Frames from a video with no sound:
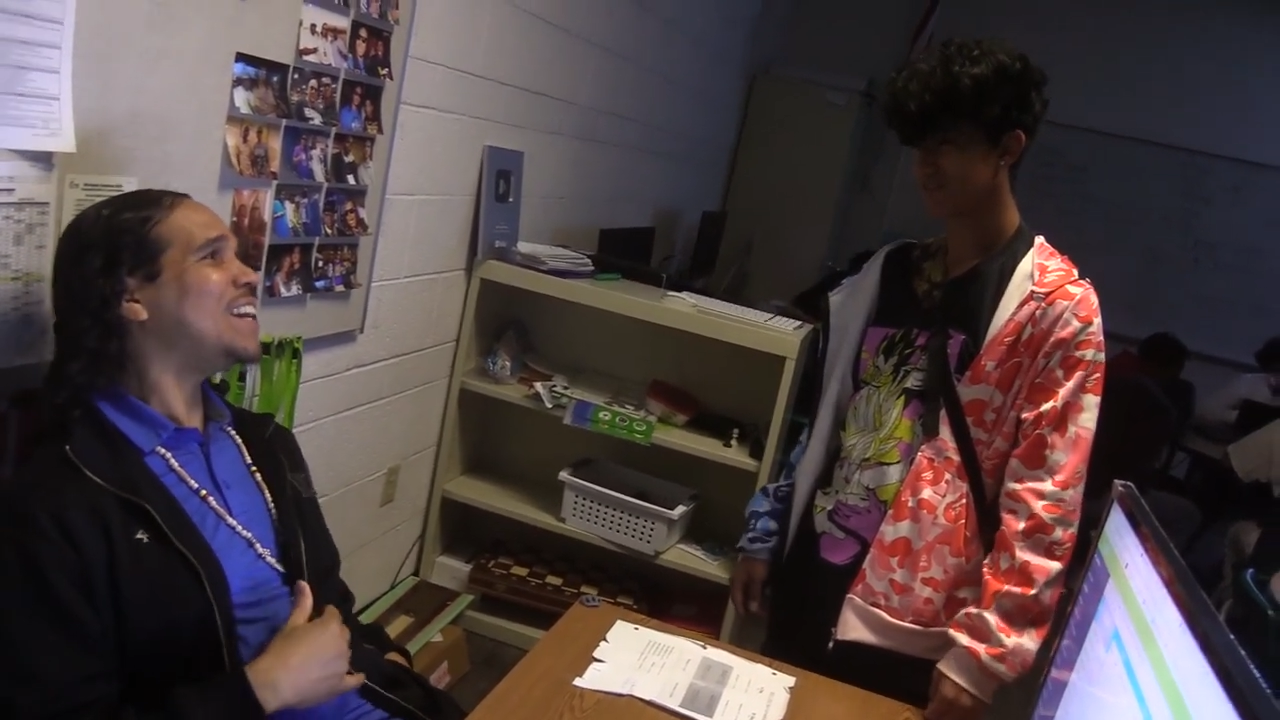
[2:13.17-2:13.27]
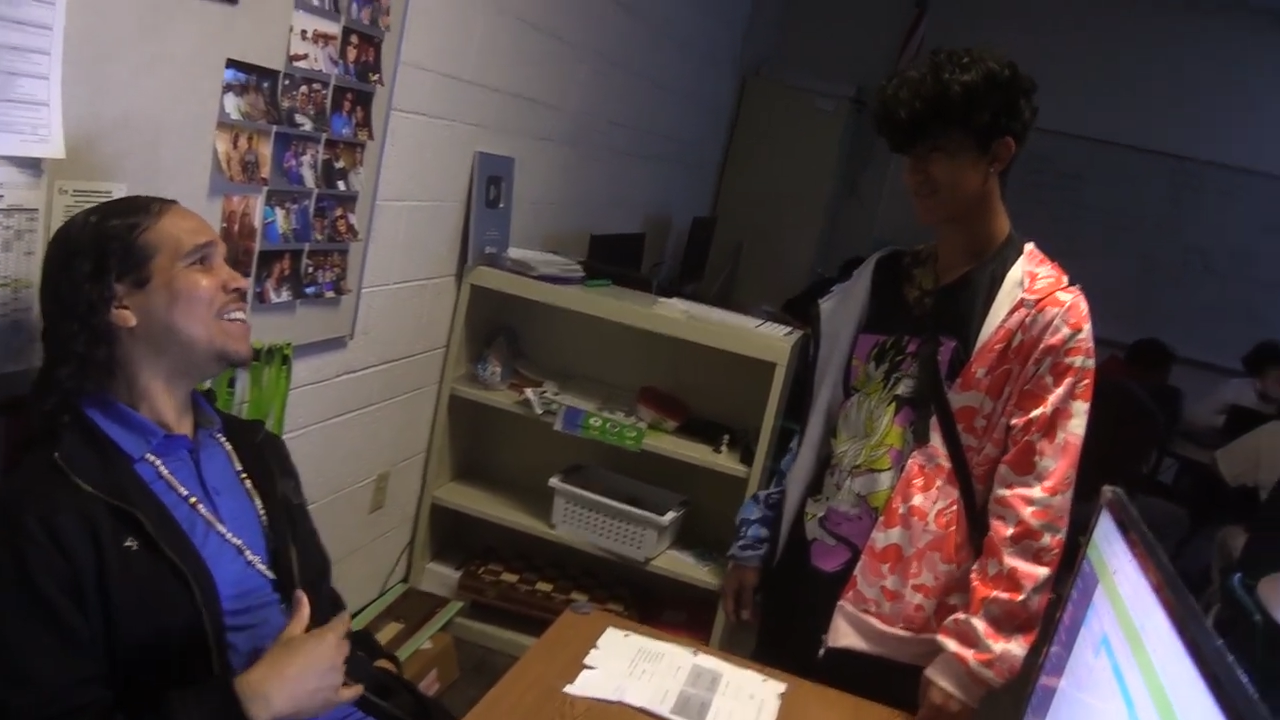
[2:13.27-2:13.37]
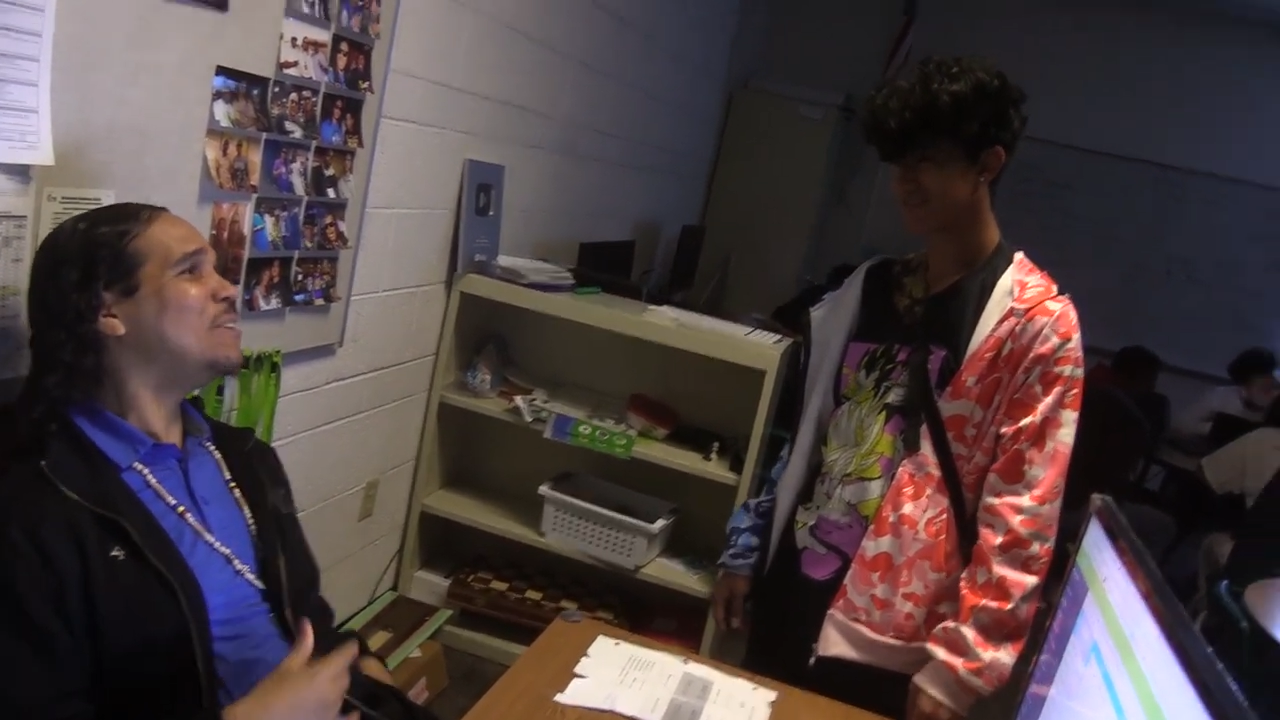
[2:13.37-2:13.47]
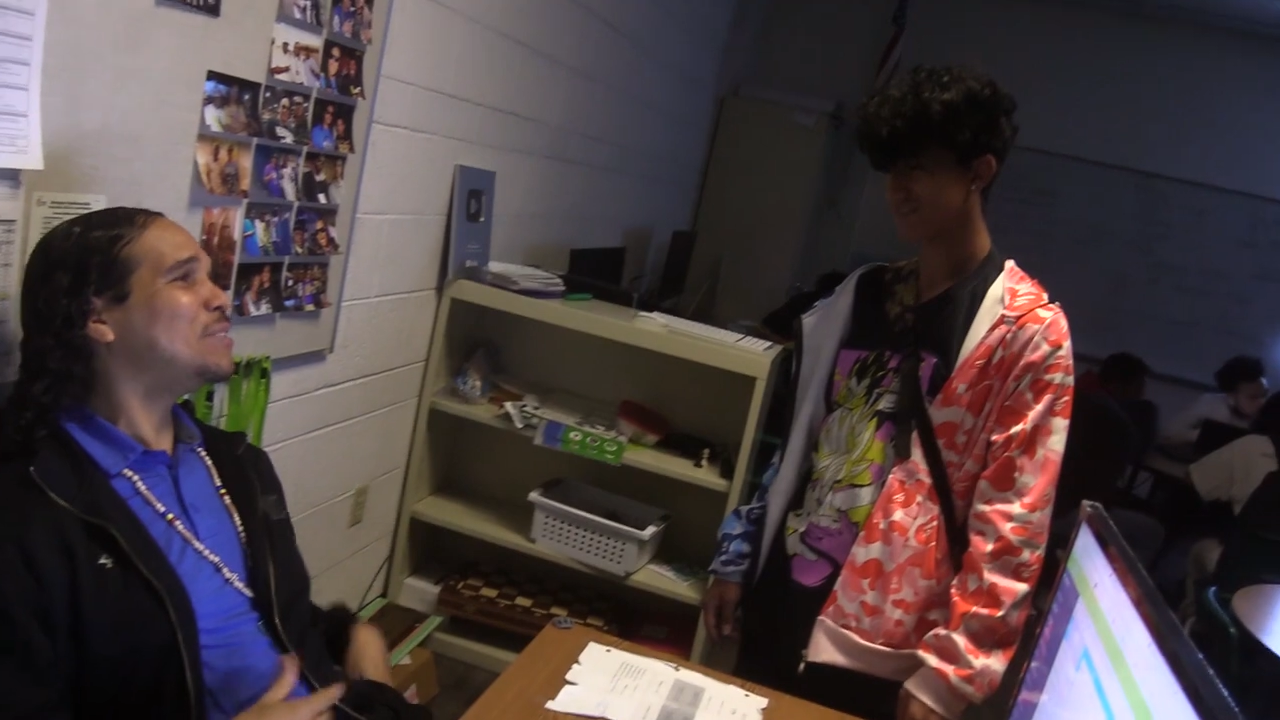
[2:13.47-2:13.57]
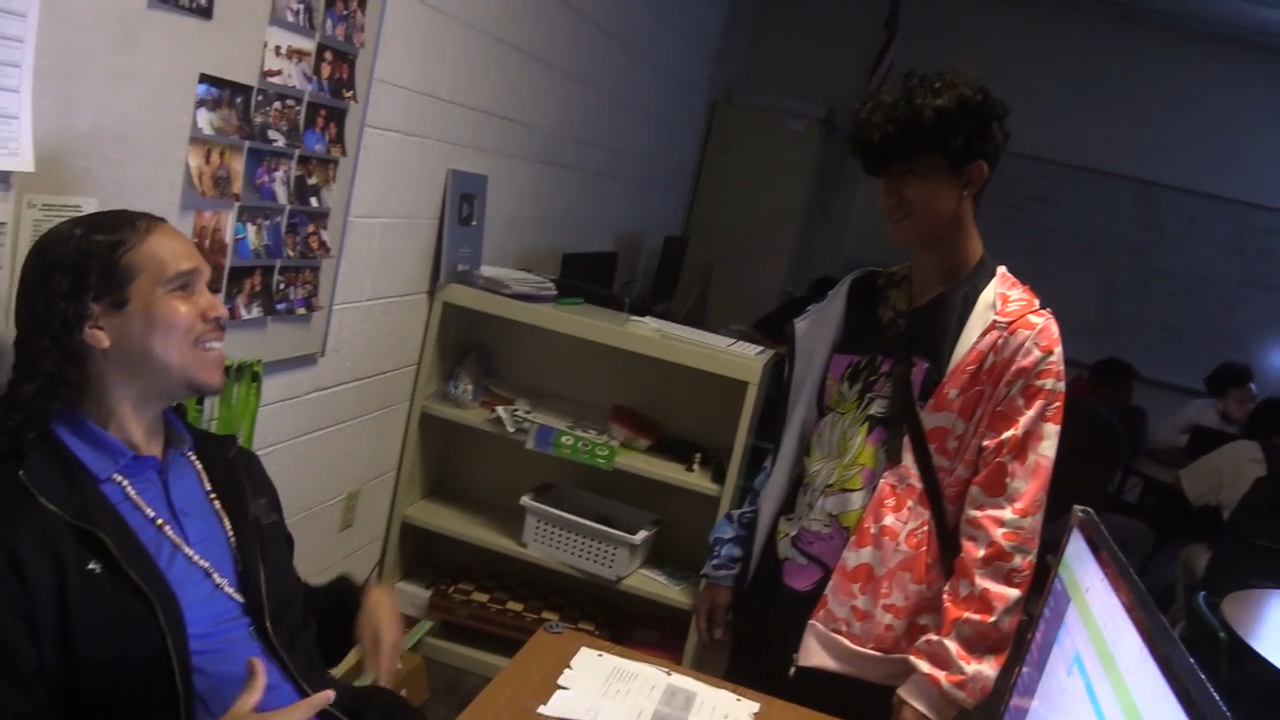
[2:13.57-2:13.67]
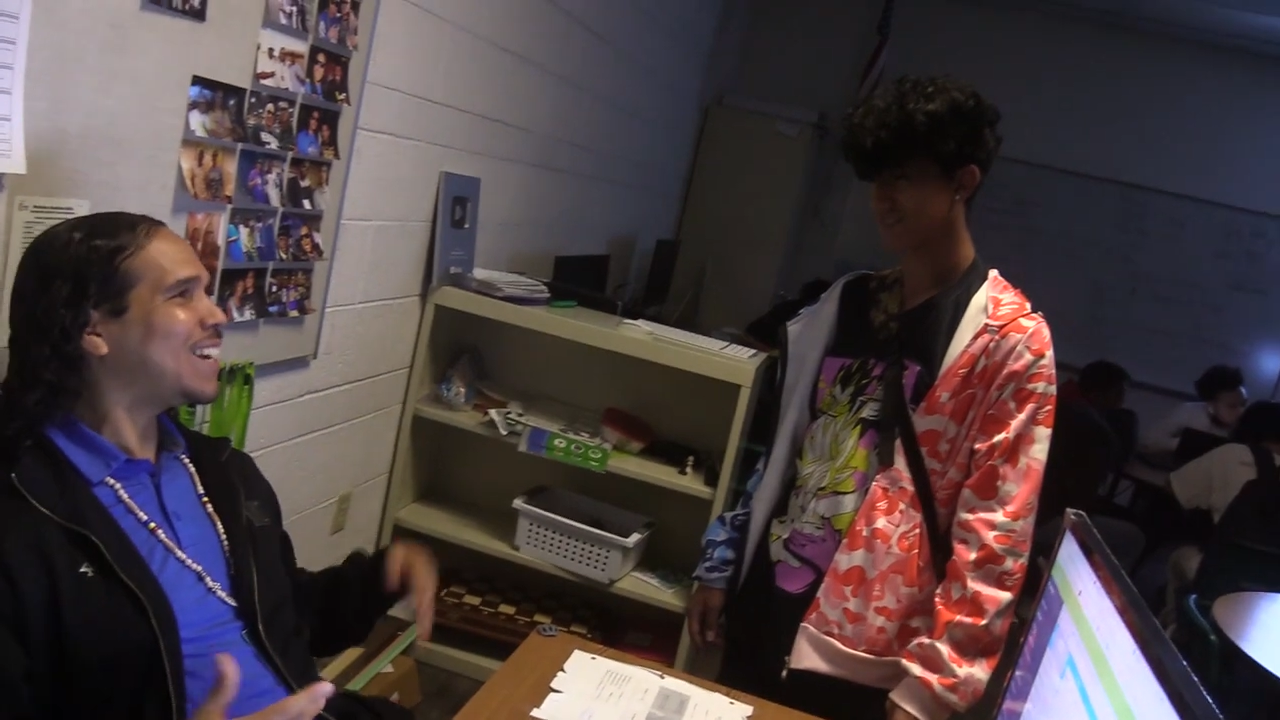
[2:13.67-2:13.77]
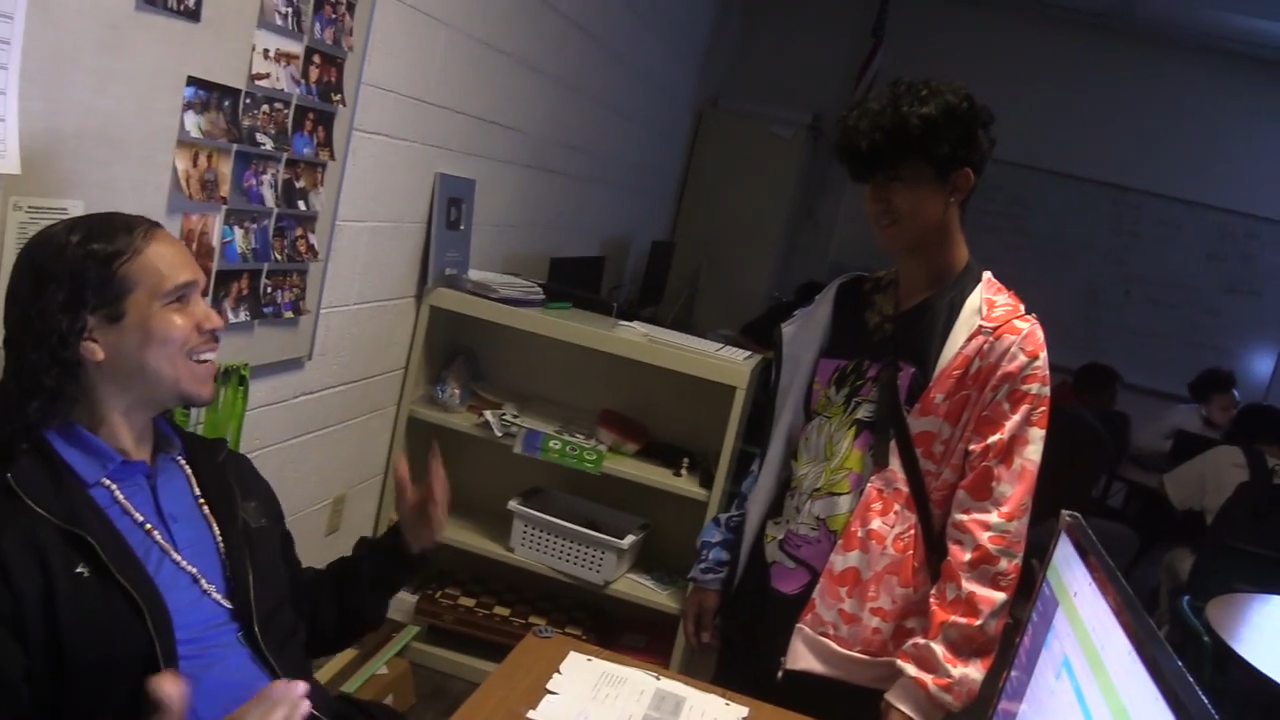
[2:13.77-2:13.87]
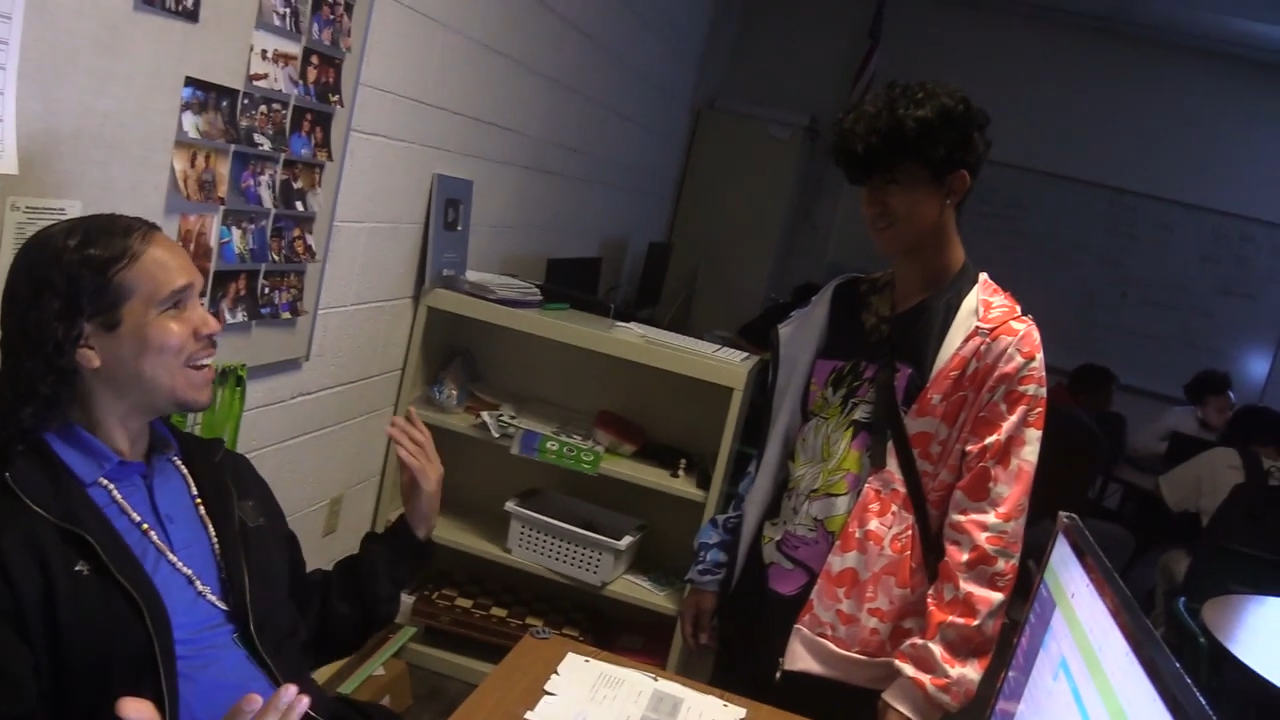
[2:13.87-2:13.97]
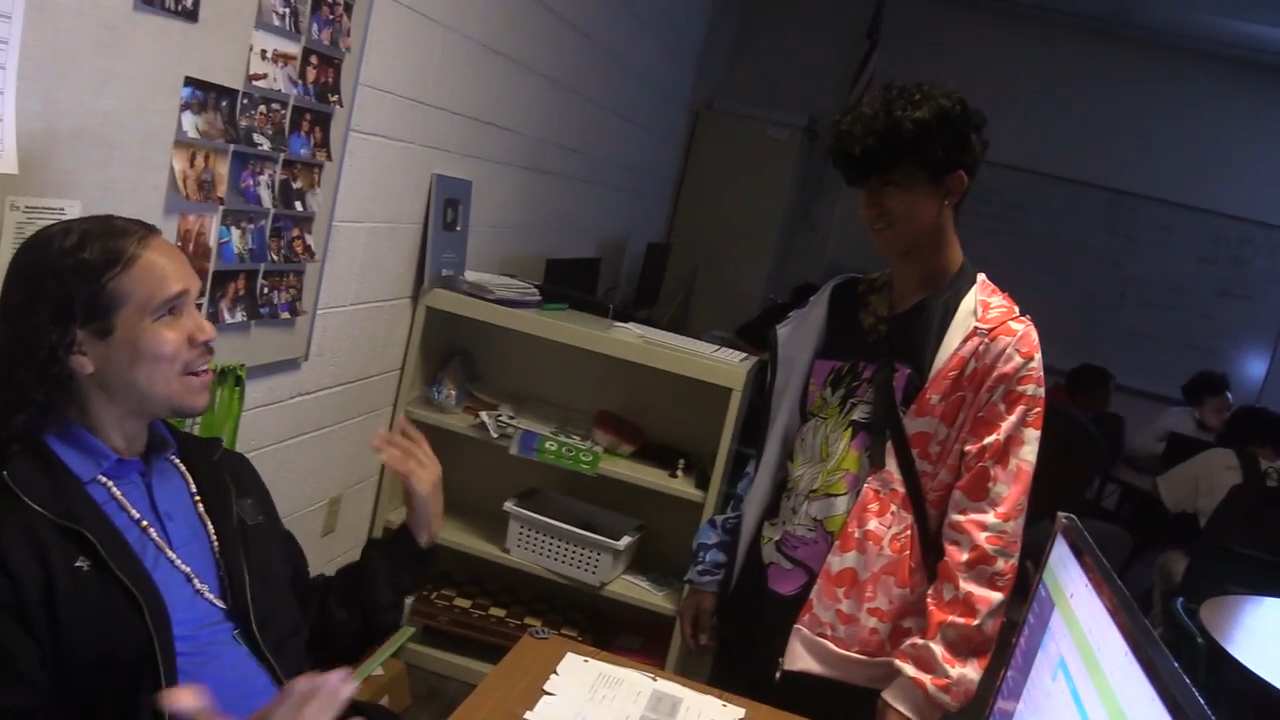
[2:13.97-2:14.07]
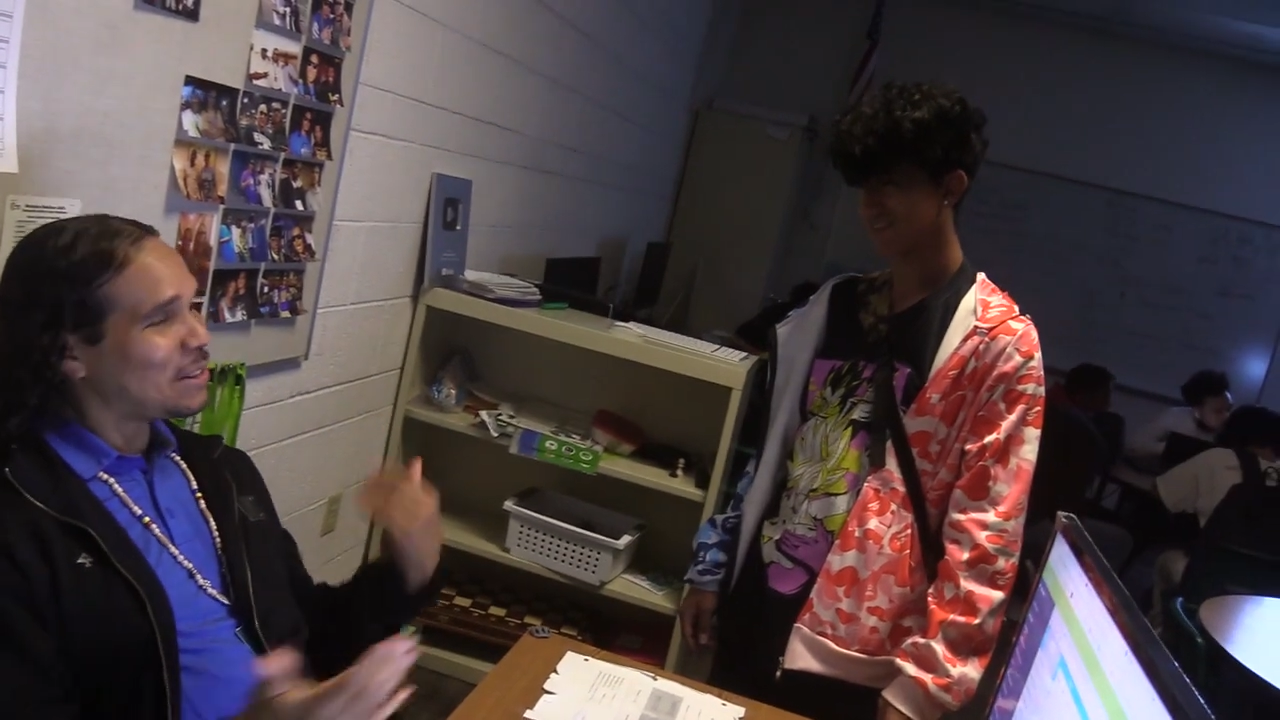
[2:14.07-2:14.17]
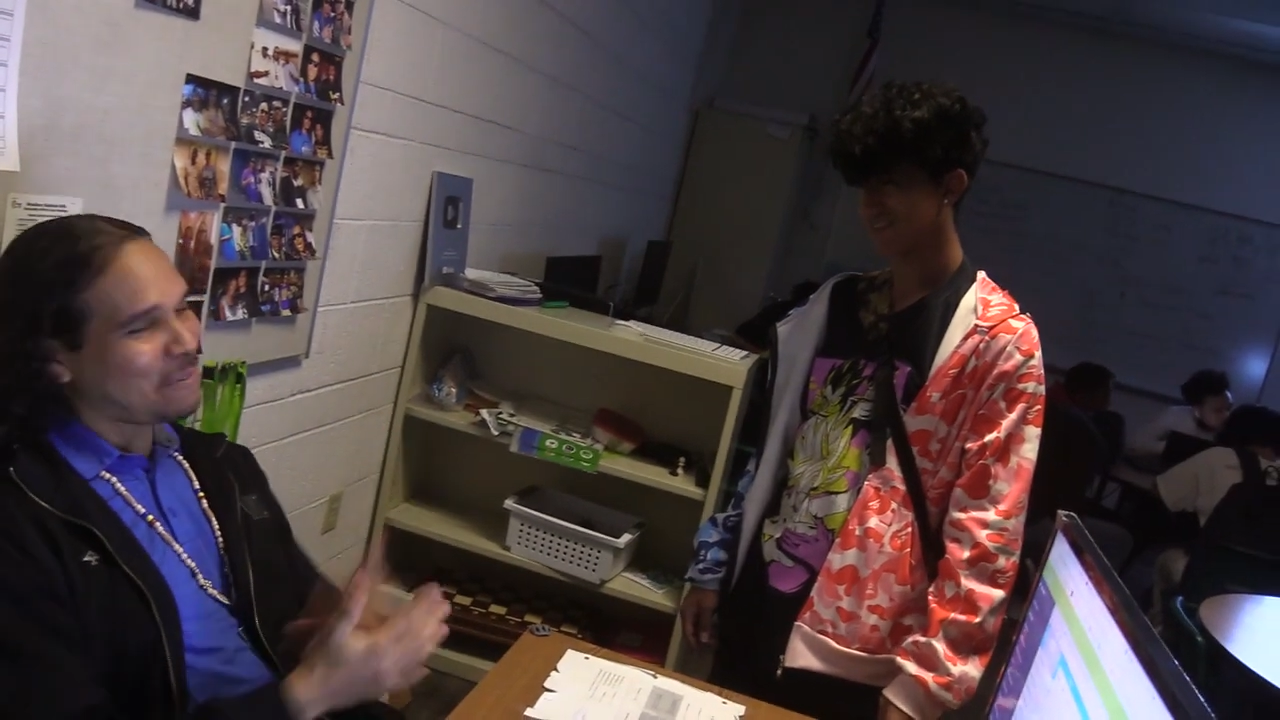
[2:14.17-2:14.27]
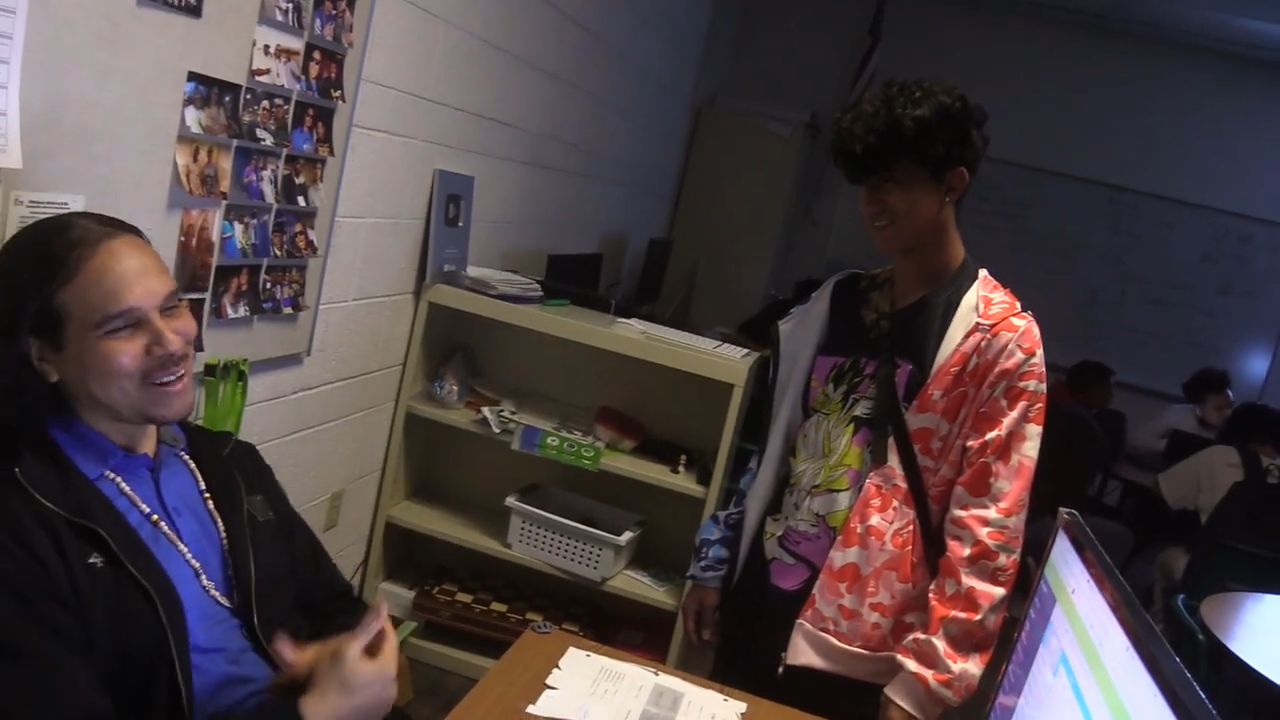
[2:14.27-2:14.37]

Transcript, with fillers: And then you said the